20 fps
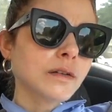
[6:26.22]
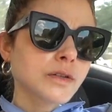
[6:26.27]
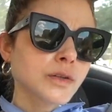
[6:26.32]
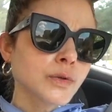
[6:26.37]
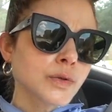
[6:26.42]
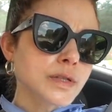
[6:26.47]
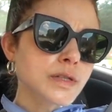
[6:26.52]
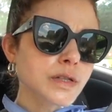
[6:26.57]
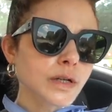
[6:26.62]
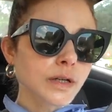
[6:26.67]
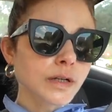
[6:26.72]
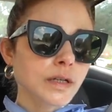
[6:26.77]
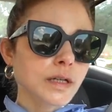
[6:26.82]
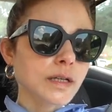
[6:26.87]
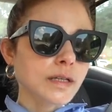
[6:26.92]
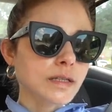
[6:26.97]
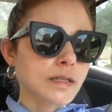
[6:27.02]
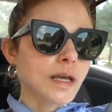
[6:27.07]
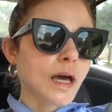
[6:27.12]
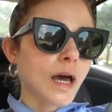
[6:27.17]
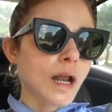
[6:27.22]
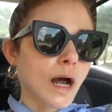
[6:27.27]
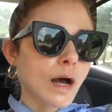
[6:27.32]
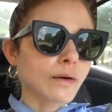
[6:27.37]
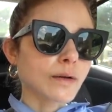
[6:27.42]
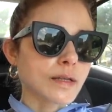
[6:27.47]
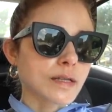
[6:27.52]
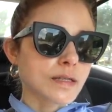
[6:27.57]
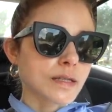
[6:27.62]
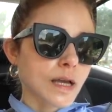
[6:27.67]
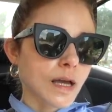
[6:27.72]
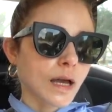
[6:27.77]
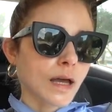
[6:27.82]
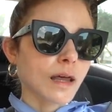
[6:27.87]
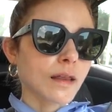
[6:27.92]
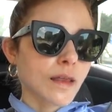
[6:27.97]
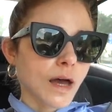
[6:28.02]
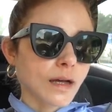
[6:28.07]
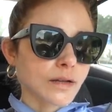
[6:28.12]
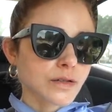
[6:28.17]
to a certain extent, I would
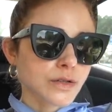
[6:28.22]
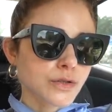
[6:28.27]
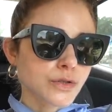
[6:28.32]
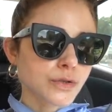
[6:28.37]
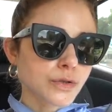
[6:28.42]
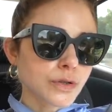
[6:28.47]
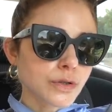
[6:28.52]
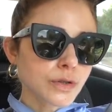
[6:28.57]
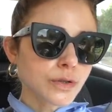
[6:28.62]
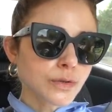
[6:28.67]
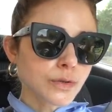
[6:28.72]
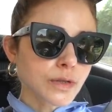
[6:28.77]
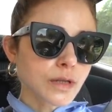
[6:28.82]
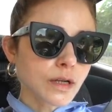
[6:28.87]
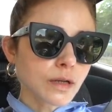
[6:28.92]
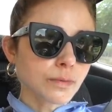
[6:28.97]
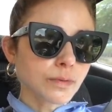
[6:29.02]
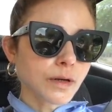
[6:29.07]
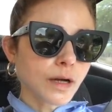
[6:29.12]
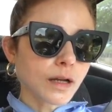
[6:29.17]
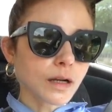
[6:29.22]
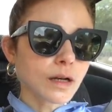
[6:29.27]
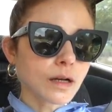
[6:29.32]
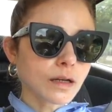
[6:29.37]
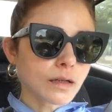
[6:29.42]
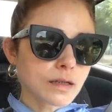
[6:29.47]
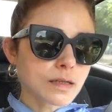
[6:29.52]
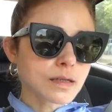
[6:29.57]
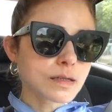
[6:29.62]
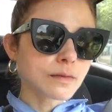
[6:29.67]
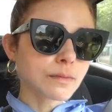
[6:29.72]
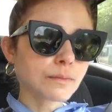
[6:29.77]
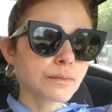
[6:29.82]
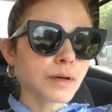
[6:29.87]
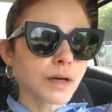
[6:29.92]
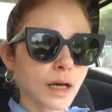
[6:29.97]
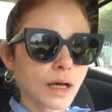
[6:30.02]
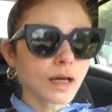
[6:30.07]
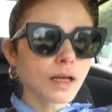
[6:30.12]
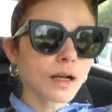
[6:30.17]
say that's true with their products,
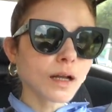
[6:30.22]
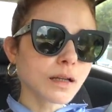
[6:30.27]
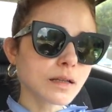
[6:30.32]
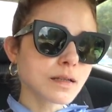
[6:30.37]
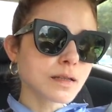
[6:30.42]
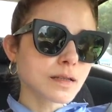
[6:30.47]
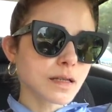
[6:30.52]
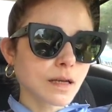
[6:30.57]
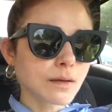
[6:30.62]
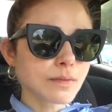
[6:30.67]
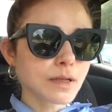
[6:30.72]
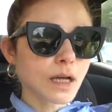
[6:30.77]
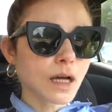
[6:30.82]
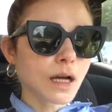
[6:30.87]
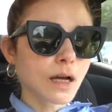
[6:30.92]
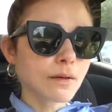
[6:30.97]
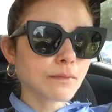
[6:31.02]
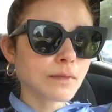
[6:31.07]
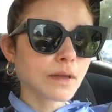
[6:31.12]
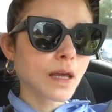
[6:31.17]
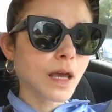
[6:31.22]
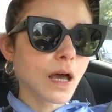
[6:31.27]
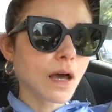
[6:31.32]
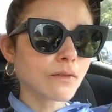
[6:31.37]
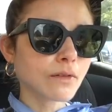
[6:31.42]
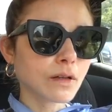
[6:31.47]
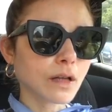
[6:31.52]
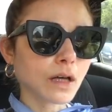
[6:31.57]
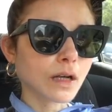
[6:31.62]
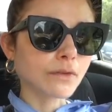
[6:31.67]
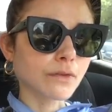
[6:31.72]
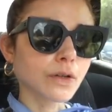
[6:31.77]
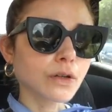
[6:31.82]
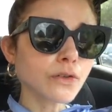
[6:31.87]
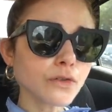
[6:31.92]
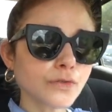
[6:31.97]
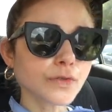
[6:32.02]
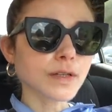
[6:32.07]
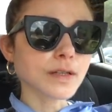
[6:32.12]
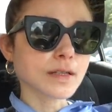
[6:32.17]
but at the same time, they have a lot of
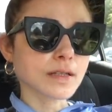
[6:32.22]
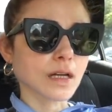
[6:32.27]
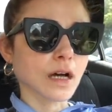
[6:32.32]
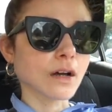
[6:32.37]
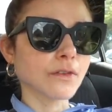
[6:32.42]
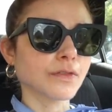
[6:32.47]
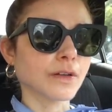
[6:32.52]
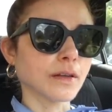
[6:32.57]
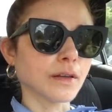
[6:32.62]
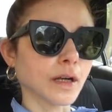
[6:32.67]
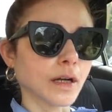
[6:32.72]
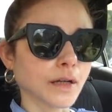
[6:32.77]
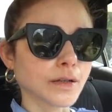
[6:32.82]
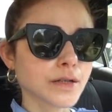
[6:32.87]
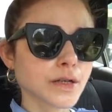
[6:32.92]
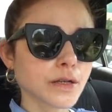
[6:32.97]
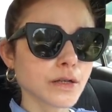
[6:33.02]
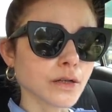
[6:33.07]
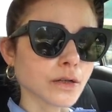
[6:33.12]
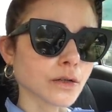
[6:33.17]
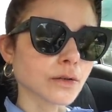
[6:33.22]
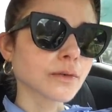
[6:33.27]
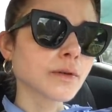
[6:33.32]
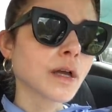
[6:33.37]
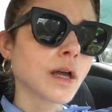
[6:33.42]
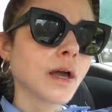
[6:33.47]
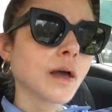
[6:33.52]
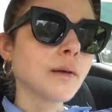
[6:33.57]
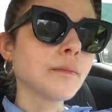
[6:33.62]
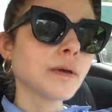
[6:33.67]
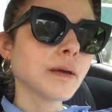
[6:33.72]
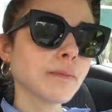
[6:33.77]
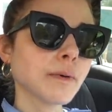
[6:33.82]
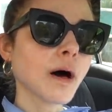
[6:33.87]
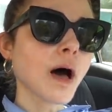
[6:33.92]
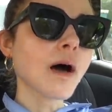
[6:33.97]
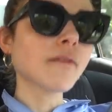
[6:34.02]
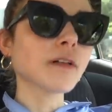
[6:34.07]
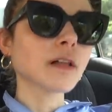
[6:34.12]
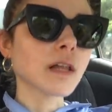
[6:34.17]
goofy stuff in there too.
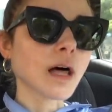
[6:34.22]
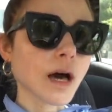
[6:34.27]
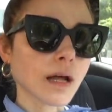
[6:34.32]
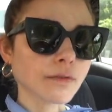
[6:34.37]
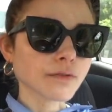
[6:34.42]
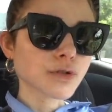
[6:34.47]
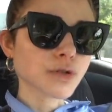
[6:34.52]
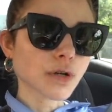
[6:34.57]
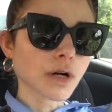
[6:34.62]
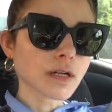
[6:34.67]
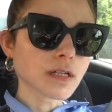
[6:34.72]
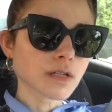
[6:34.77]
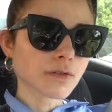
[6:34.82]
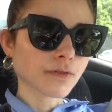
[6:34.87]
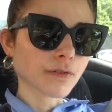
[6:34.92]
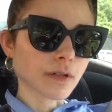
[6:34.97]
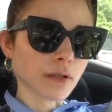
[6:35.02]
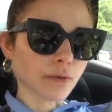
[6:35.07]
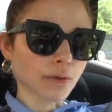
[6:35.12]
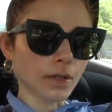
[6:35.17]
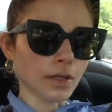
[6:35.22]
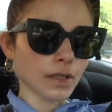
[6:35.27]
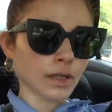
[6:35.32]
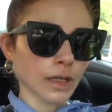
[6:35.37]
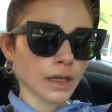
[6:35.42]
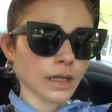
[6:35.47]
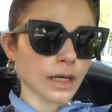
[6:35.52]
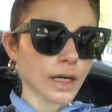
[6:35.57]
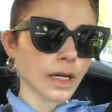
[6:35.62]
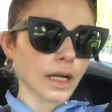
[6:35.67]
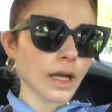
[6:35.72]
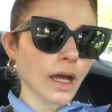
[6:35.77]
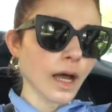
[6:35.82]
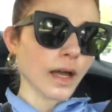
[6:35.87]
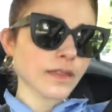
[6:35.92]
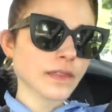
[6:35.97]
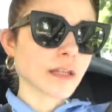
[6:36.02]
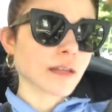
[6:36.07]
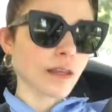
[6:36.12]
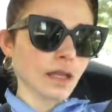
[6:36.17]
People have a lot of trust for the ordinary.
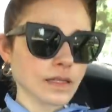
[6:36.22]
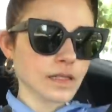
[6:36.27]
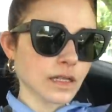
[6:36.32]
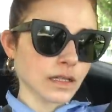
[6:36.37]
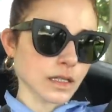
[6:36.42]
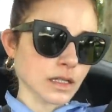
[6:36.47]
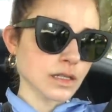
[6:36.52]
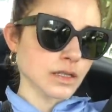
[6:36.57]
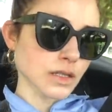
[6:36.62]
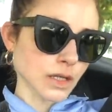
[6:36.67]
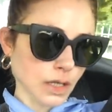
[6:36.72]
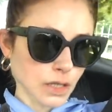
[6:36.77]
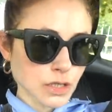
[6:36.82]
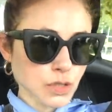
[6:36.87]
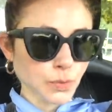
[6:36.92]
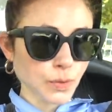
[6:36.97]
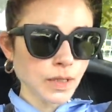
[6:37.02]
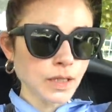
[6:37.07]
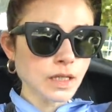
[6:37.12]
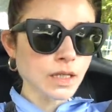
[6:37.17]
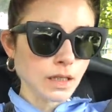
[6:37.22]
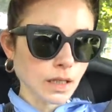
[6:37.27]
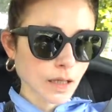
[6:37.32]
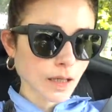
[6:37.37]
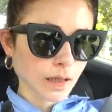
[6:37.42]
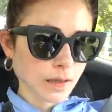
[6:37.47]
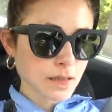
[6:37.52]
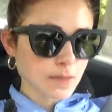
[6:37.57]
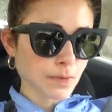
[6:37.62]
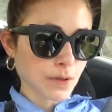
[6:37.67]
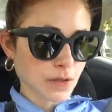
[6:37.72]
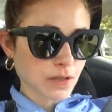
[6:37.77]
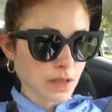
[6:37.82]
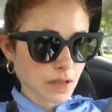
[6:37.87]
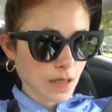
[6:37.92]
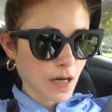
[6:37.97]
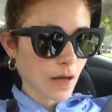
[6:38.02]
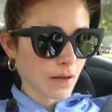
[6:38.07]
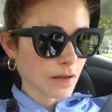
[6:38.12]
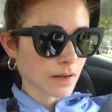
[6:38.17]
I think that's going to start dwindling,
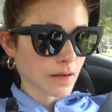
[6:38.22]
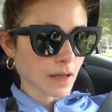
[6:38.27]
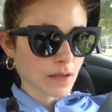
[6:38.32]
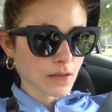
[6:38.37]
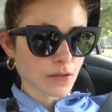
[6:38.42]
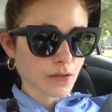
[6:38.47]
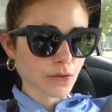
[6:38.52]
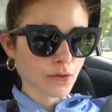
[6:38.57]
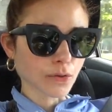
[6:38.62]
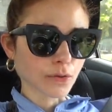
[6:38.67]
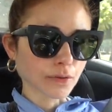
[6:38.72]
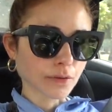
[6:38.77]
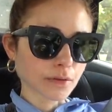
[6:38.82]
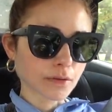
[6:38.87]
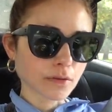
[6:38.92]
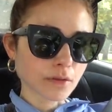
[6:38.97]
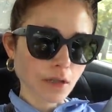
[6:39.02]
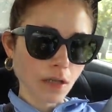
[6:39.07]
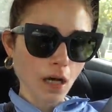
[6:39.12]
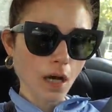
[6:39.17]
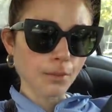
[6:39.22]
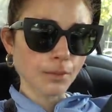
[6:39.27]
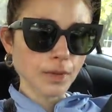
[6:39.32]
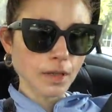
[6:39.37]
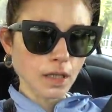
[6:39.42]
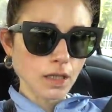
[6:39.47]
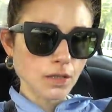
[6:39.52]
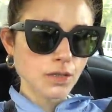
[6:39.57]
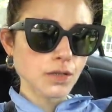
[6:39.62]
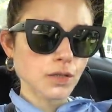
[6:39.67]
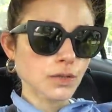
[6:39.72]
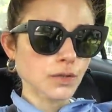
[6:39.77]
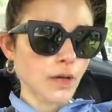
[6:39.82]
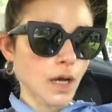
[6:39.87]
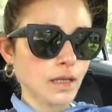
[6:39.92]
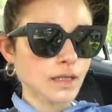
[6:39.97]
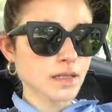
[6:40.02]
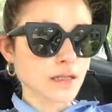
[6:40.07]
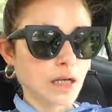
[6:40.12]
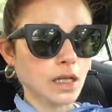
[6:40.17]
especially now that they sold the company to
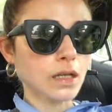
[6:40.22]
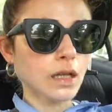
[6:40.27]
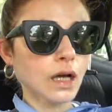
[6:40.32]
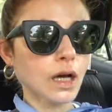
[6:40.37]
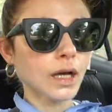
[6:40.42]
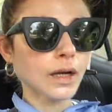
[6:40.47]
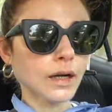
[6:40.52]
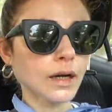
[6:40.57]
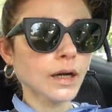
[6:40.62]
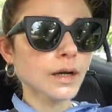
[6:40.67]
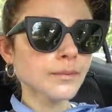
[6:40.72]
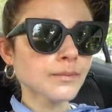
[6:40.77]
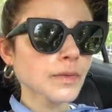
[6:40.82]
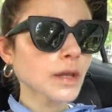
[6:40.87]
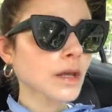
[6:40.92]
Estee Lauder.